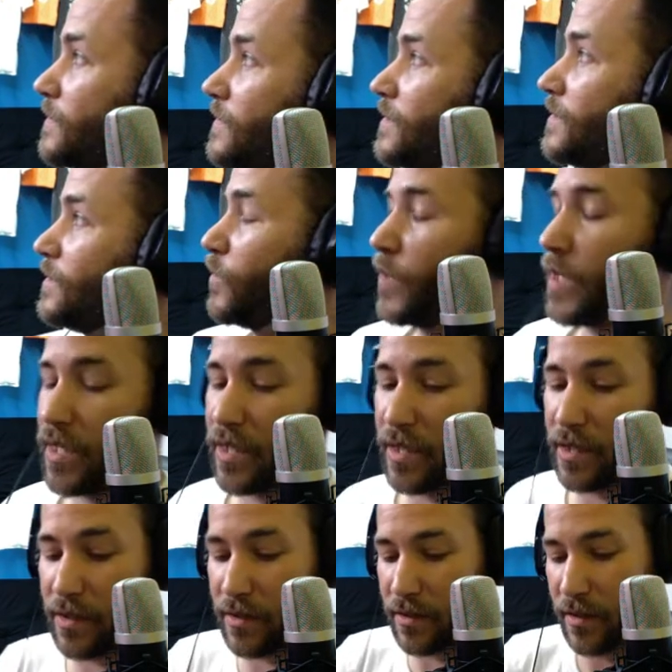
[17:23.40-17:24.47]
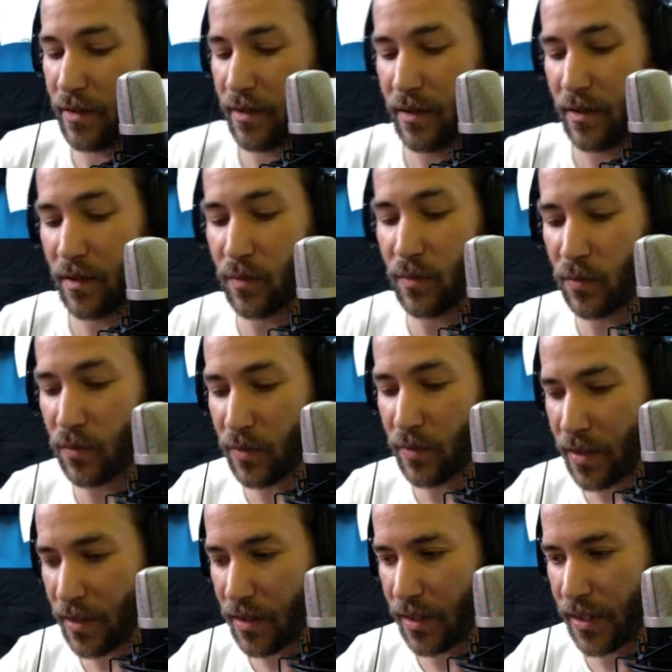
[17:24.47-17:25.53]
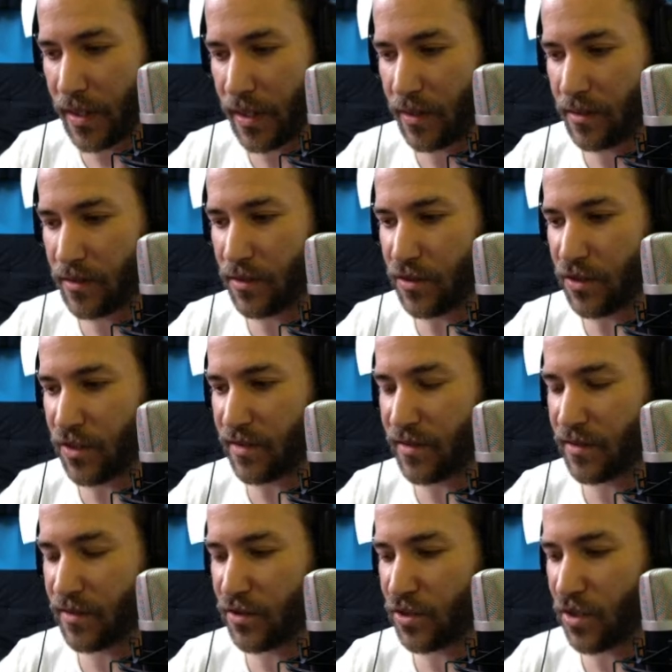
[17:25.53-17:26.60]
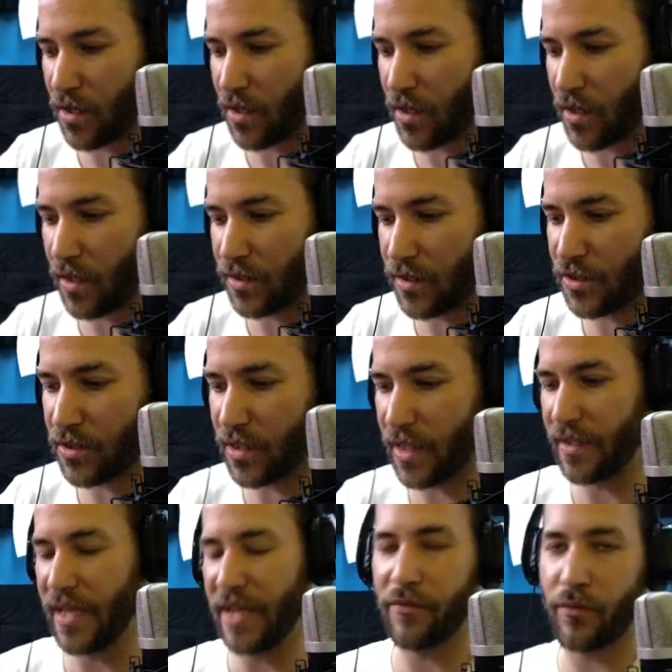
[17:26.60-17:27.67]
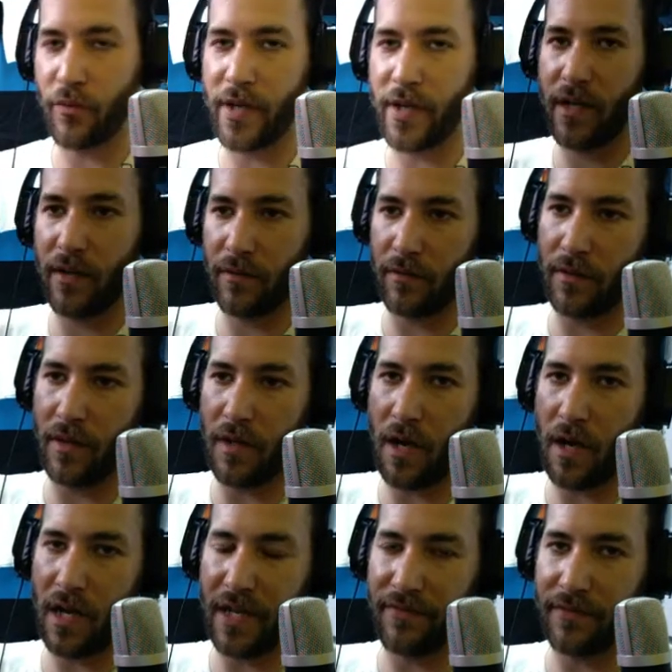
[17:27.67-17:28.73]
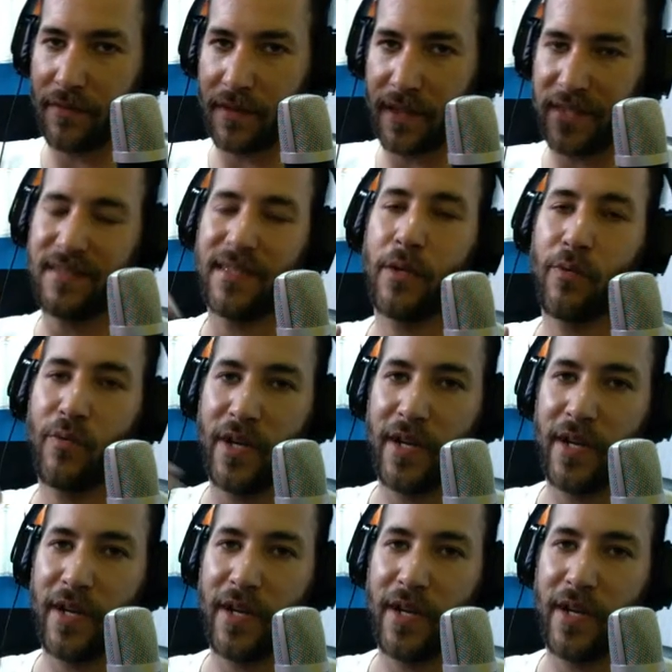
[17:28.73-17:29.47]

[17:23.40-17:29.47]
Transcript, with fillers: we really just charge if we know if let's say